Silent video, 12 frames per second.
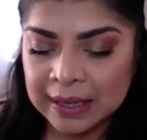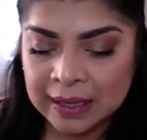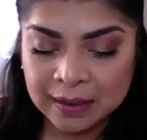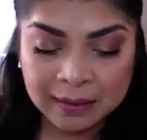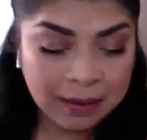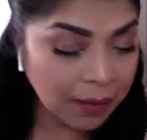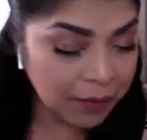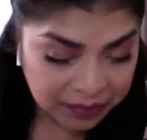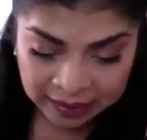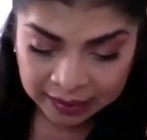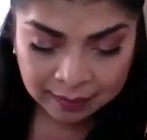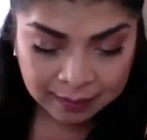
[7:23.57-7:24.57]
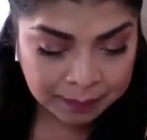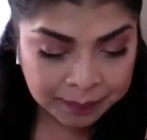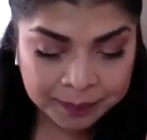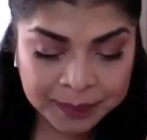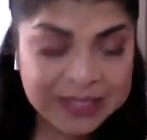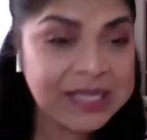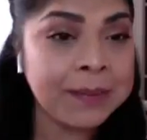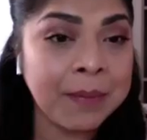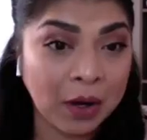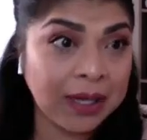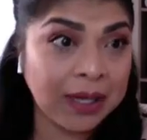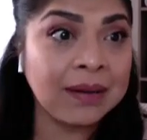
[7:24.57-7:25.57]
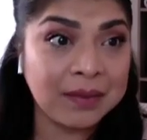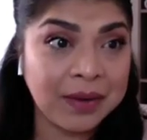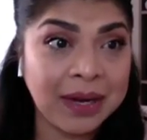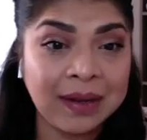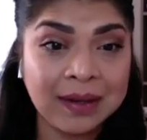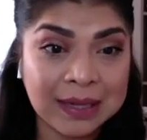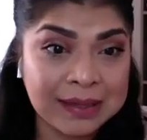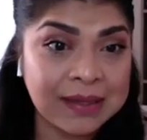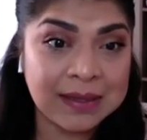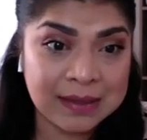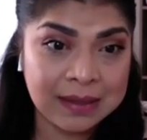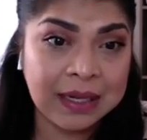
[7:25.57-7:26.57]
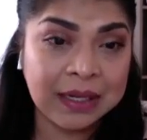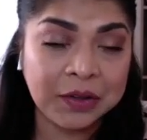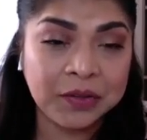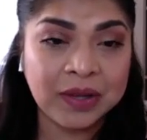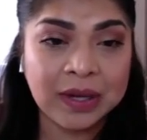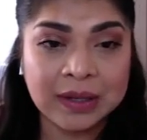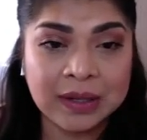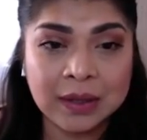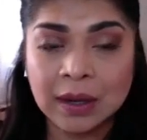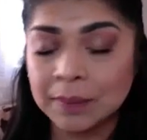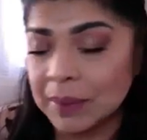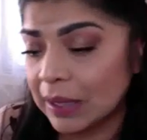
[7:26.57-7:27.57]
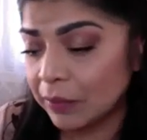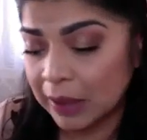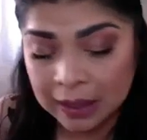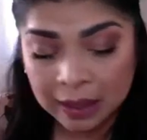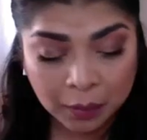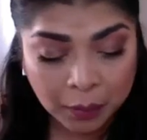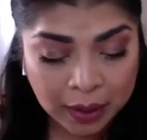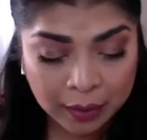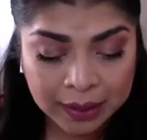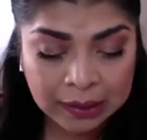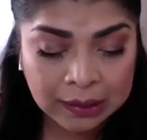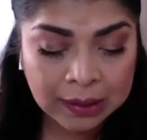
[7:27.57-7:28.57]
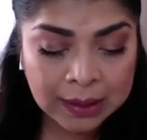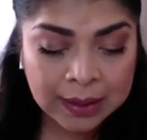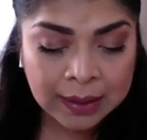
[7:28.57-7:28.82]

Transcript: and obviously busy market, right? As like you said, like right now we are in.